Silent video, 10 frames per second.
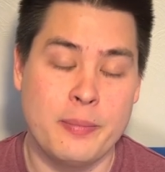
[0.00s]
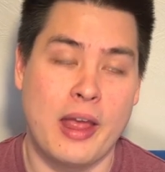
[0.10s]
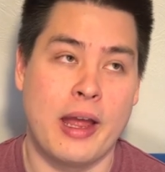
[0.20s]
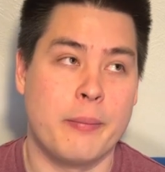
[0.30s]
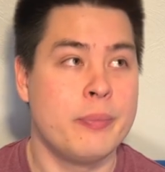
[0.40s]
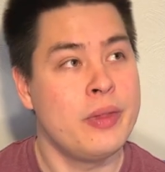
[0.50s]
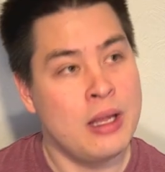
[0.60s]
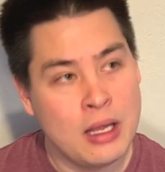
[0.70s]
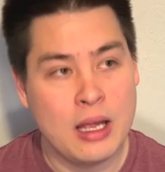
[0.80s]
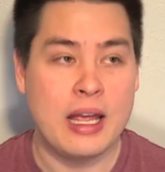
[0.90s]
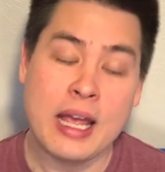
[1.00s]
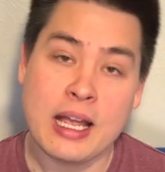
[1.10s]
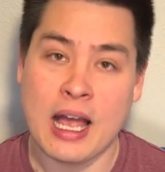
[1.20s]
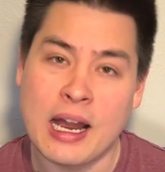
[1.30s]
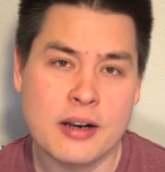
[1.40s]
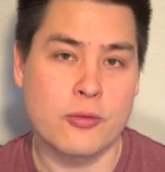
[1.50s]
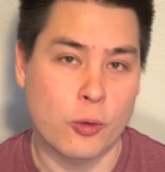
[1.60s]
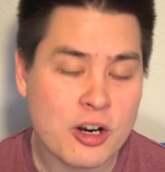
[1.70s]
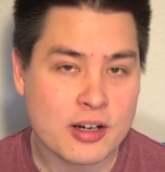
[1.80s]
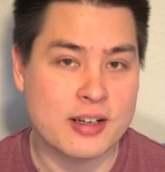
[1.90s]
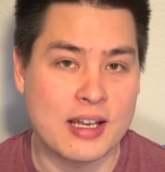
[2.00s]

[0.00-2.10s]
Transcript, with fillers: And it kind of worked,